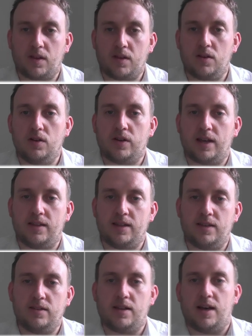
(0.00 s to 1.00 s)
look at
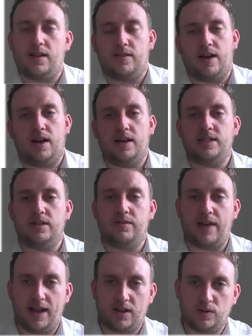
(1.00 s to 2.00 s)
that idea
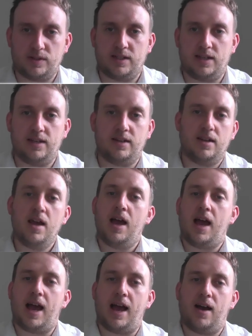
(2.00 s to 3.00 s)
of equity and
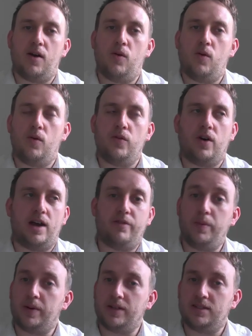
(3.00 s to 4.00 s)
how not
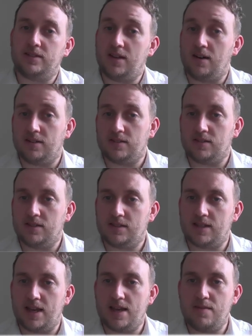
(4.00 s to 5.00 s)
everybody starts on the
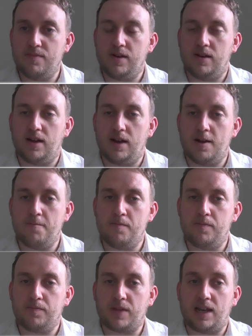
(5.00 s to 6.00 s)
same
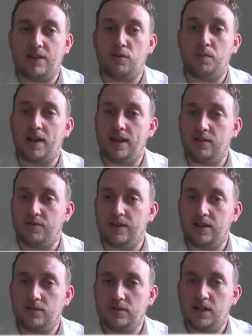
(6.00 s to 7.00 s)
level playing
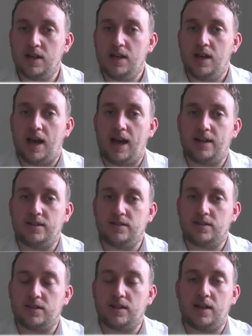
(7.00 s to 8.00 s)
field,
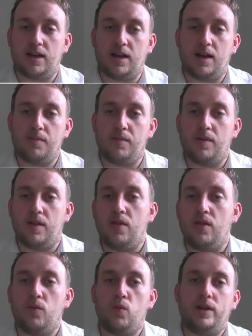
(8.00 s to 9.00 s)
and
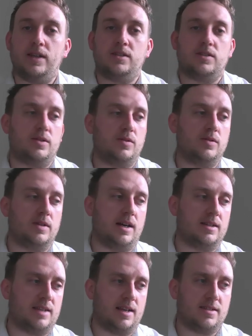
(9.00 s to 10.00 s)
we need to
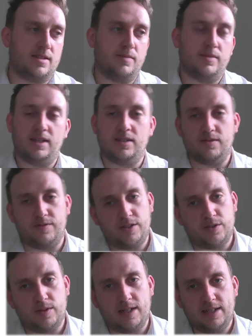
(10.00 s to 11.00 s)
assess them
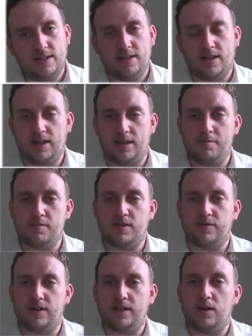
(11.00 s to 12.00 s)
individually to
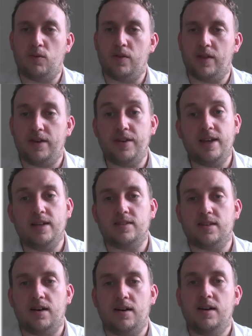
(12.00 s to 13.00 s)
find out what their needs
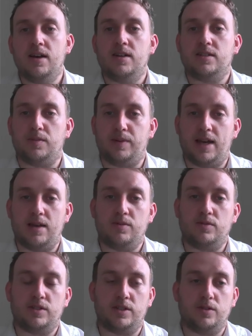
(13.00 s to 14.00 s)
are, to be
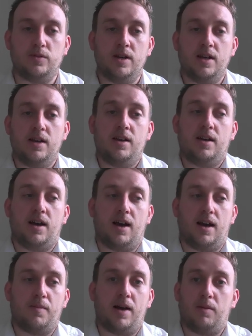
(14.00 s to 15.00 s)
able to
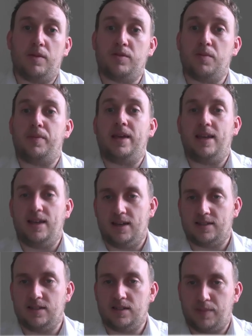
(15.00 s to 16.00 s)
help them to be
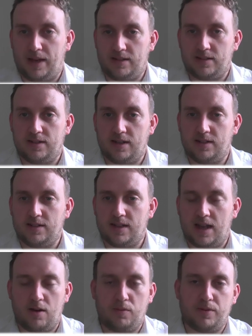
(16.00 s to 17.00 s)
as independent and
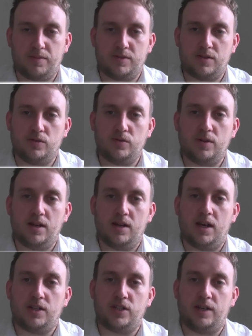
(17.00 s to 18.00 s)
help them to
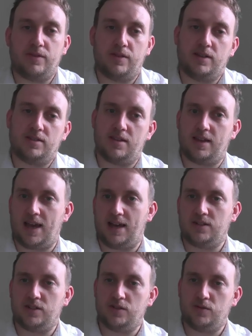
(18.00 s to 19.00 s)
achieve things that they
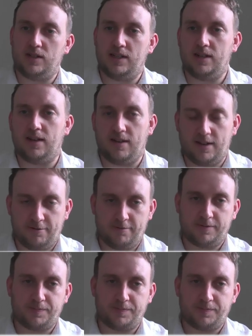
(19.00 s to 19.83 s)
can do in life.